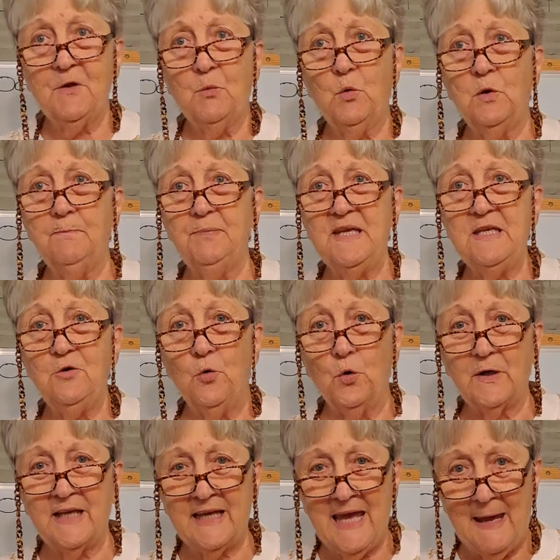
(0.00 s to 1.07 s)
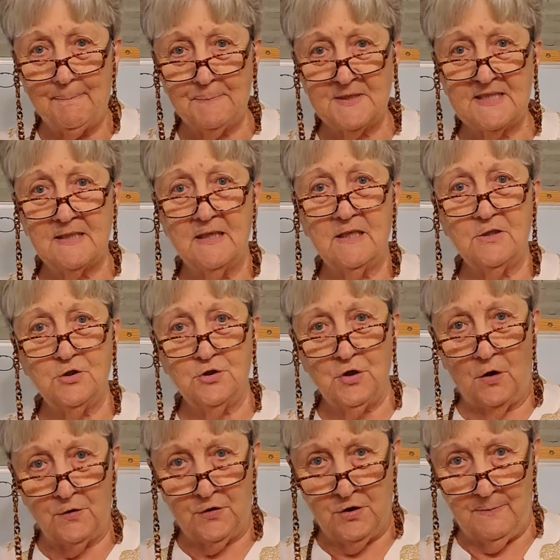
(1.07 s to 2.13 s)
will be your CAPS
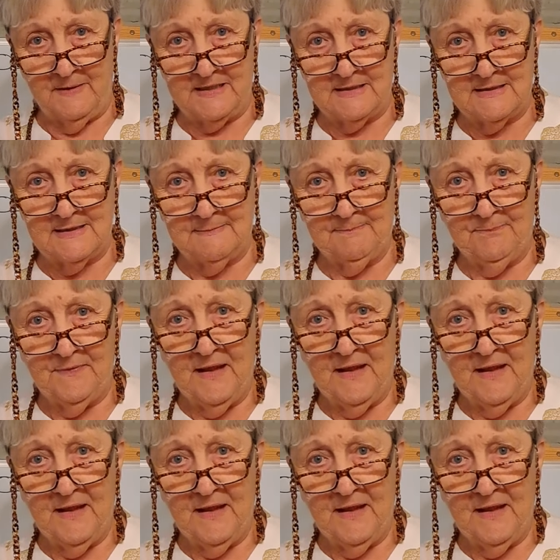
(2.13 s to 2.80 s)
document.